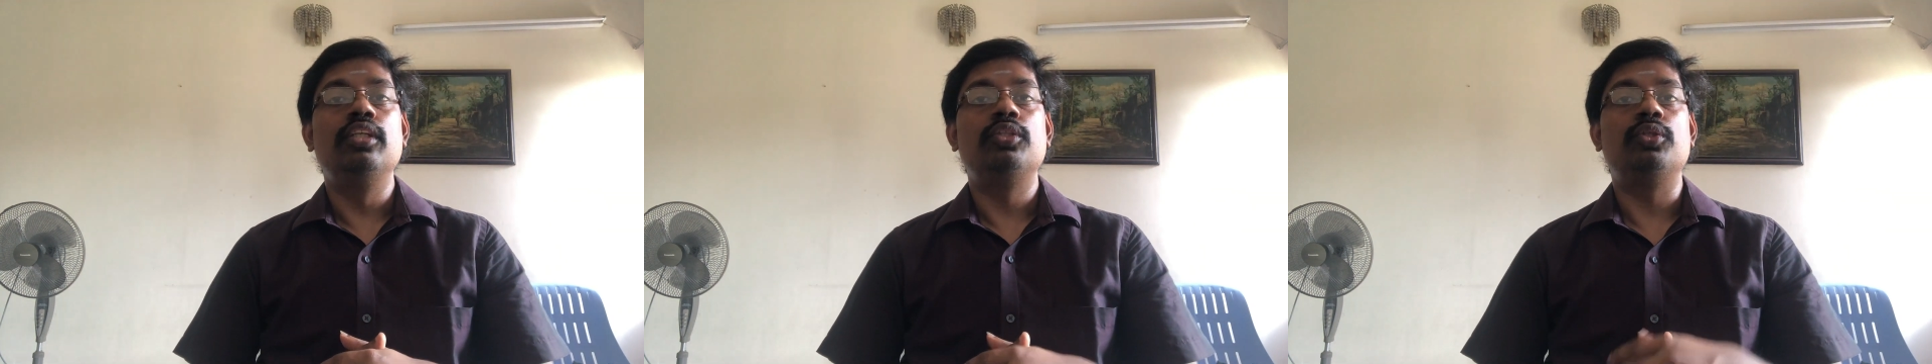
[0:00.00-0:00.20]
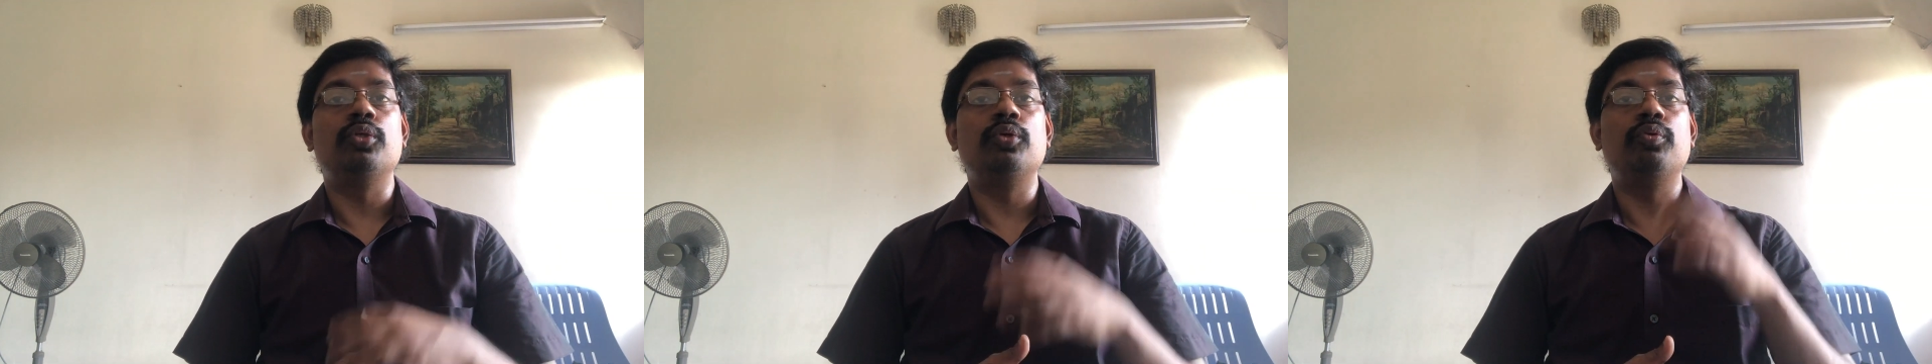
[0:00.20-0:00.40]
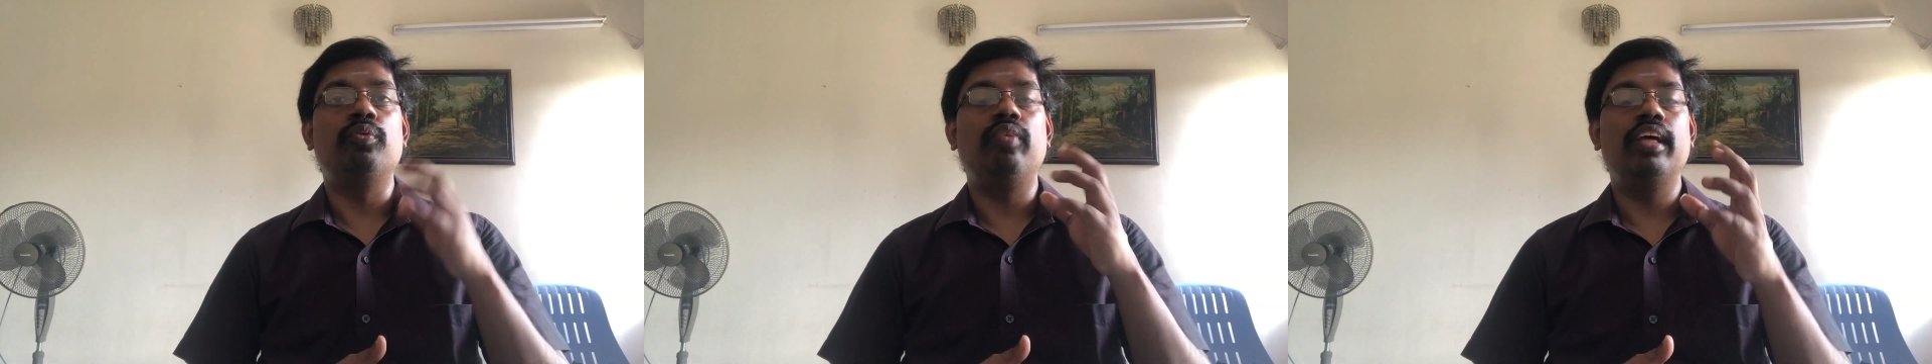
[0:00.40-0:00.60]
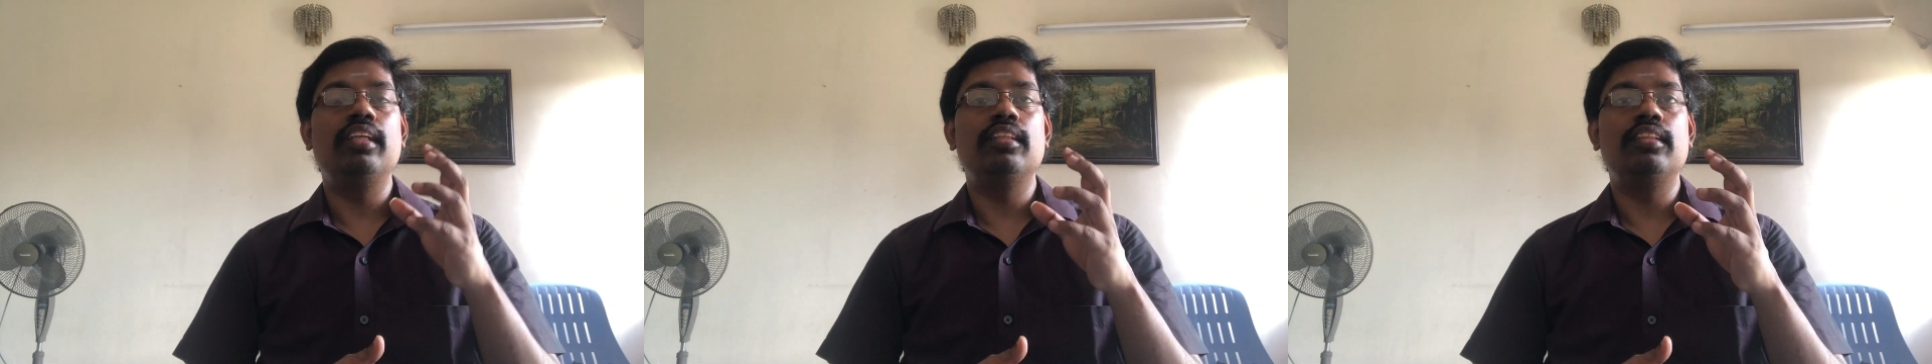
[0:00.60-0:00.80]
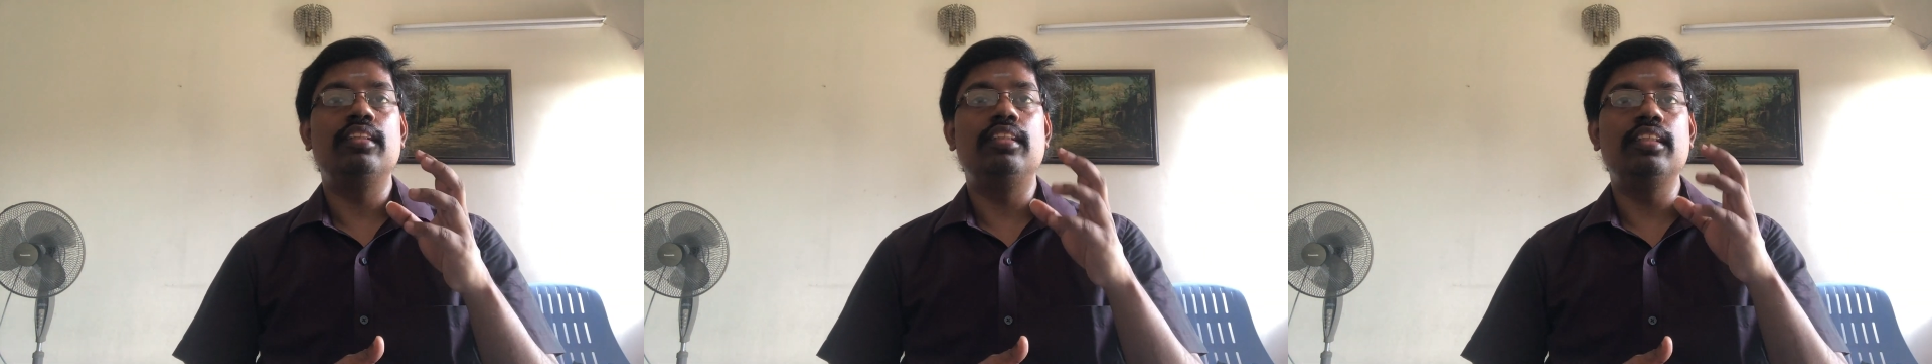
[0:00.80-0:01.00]
So
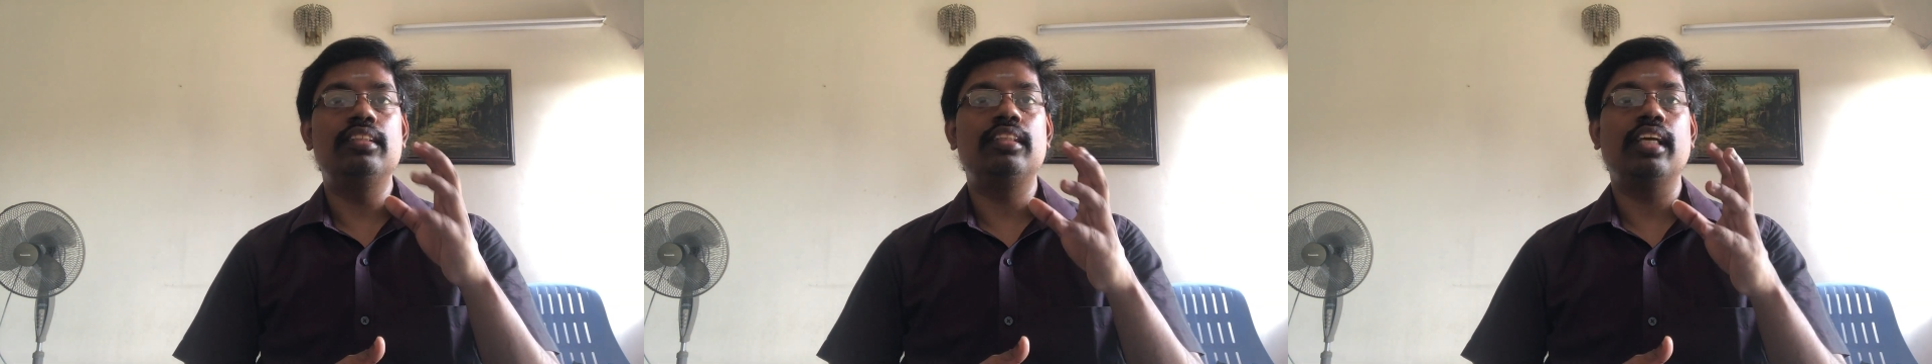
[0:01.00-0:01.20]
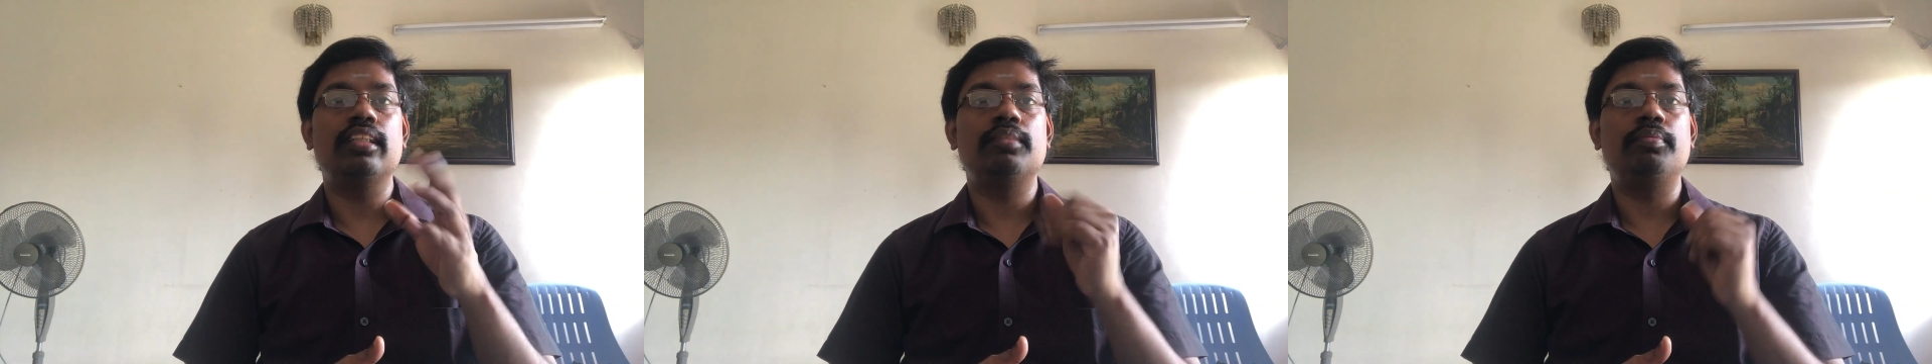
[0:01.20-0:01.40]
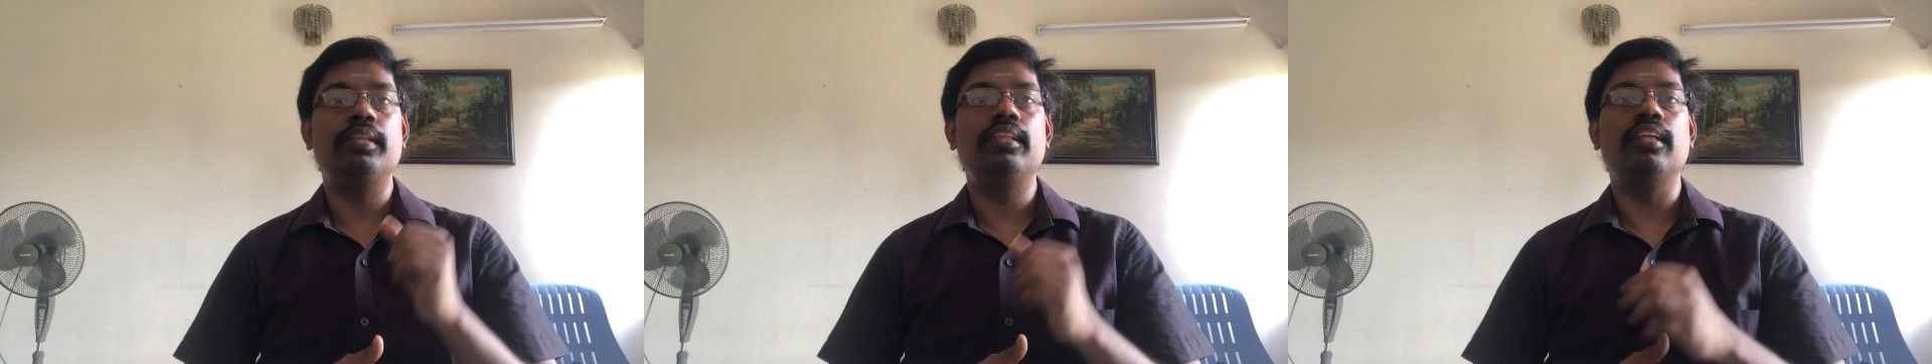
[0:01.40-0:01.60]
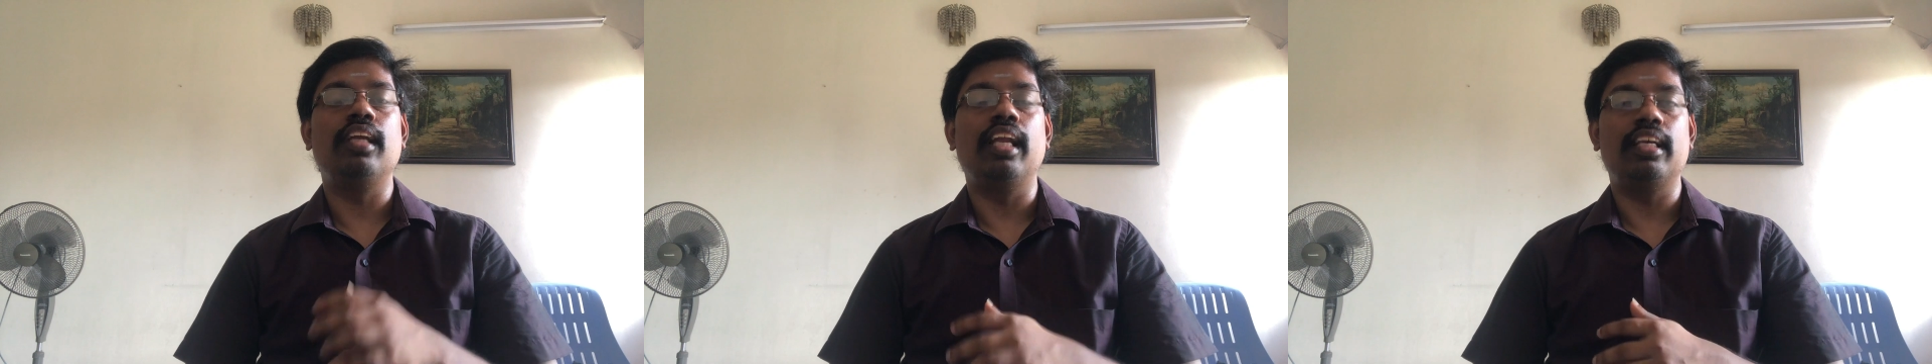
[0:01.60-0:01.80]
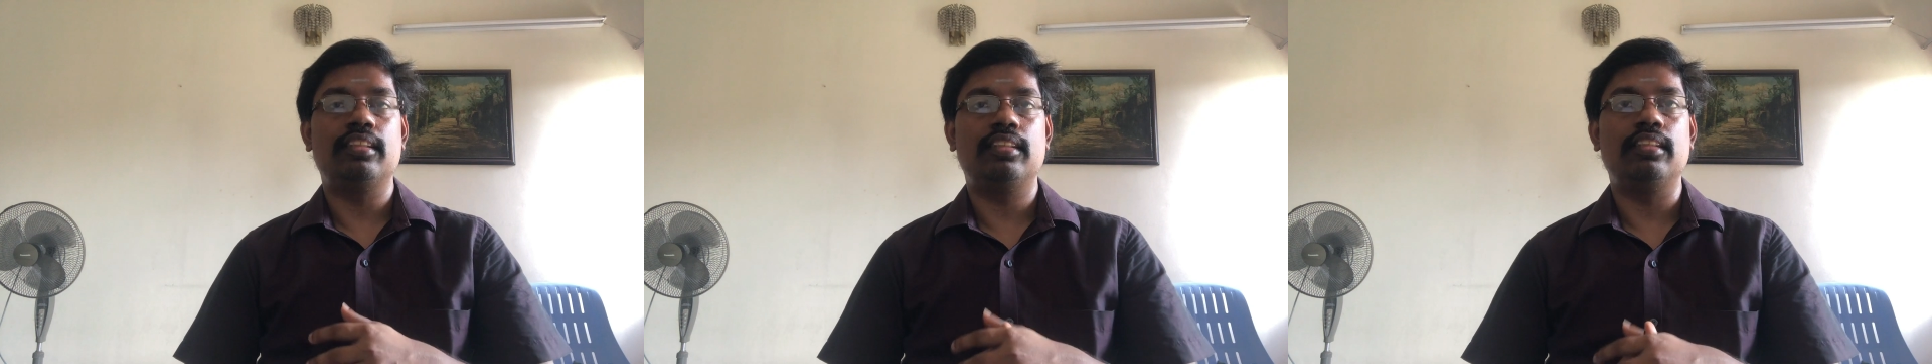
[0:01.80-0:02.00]
when this has
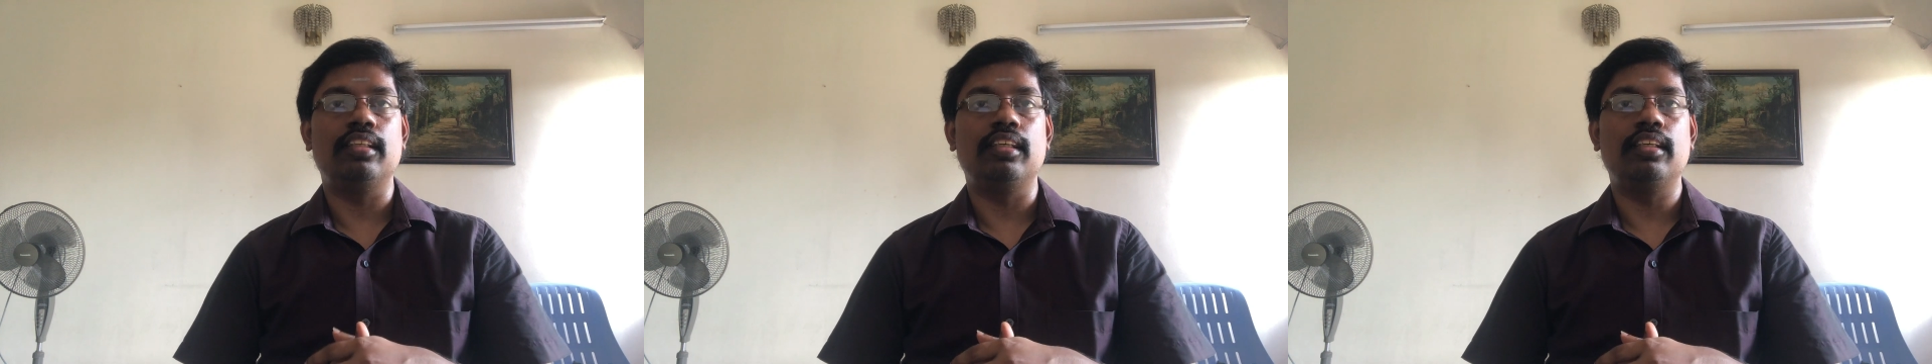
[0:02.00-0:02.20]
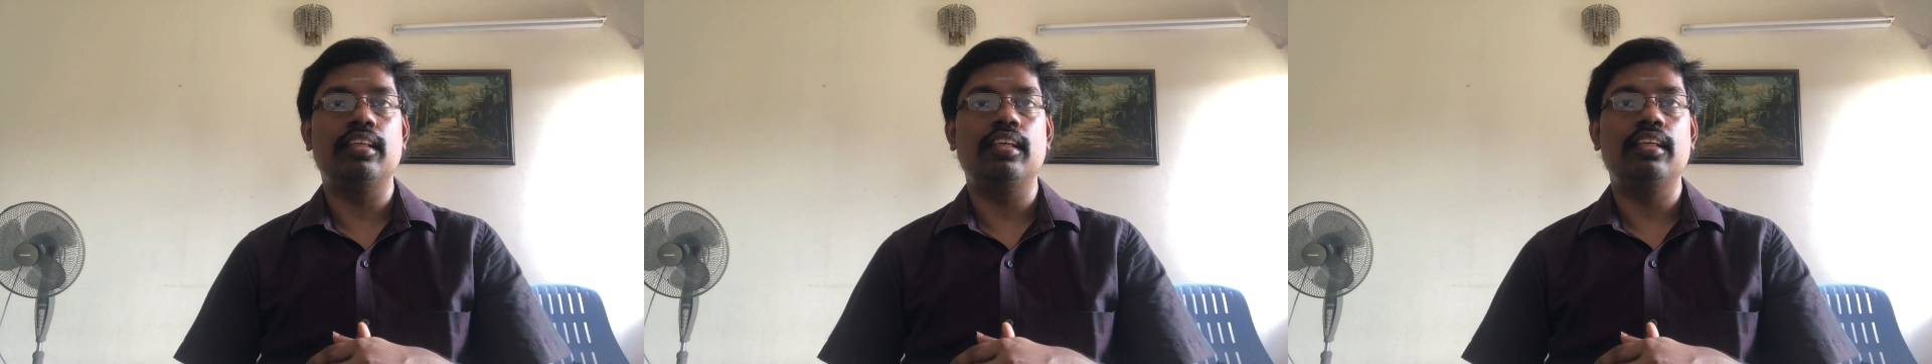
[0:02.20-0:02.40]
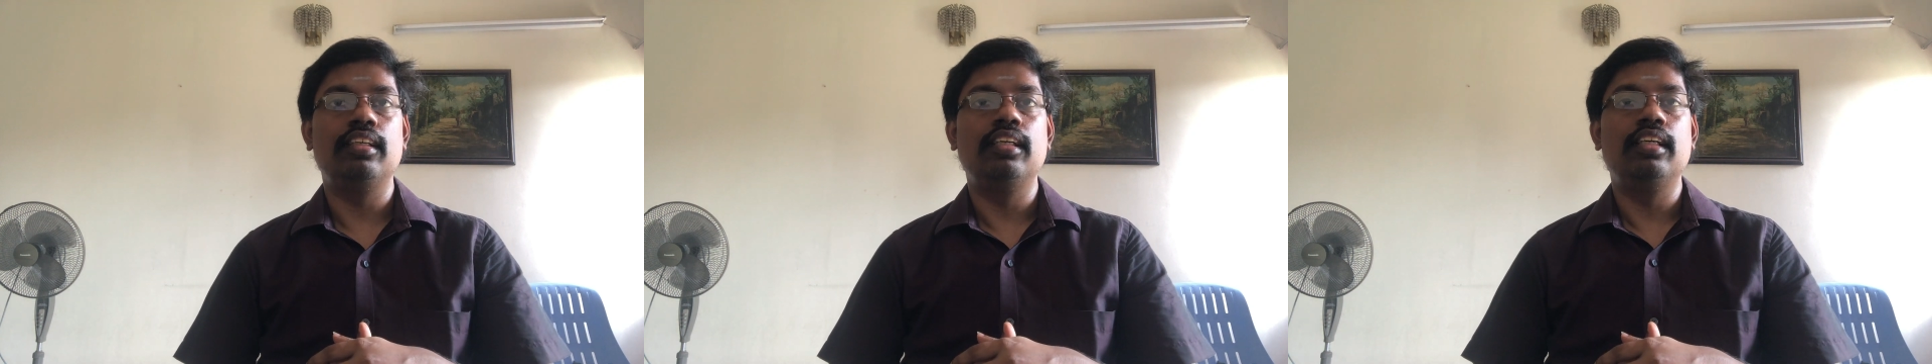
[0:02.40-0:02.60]
been lesser,